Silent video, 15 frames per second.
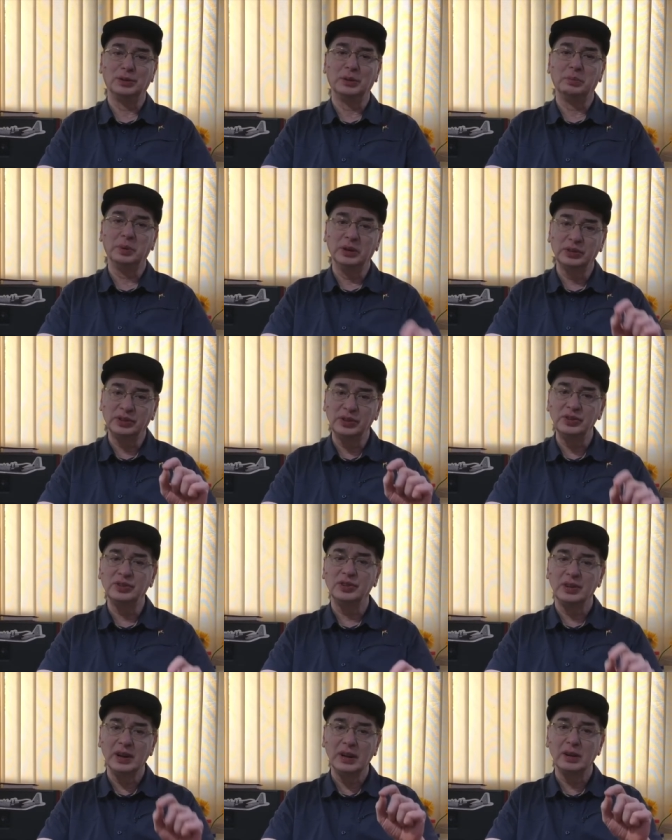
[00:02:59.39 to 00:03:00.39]
the person
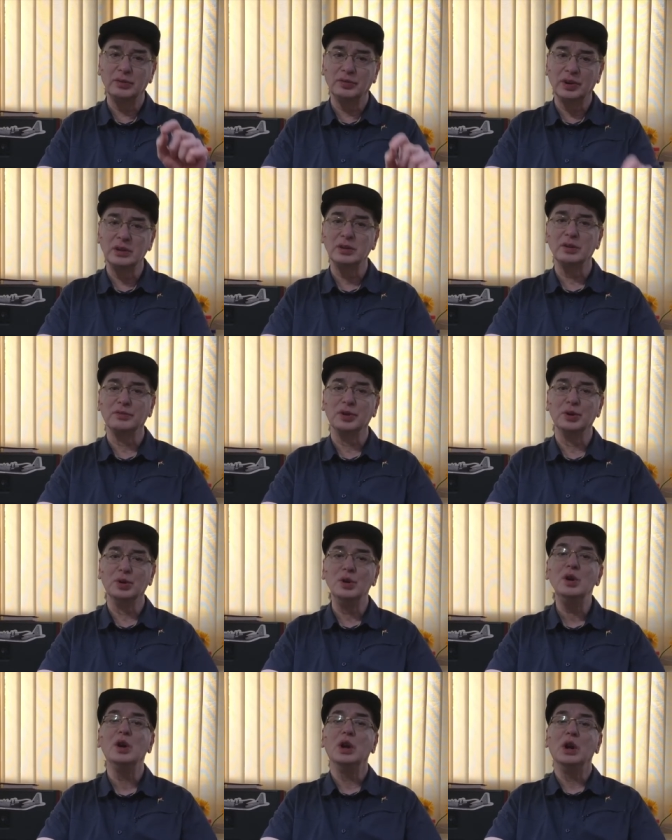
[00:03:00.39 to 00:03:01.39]
sitting in front of you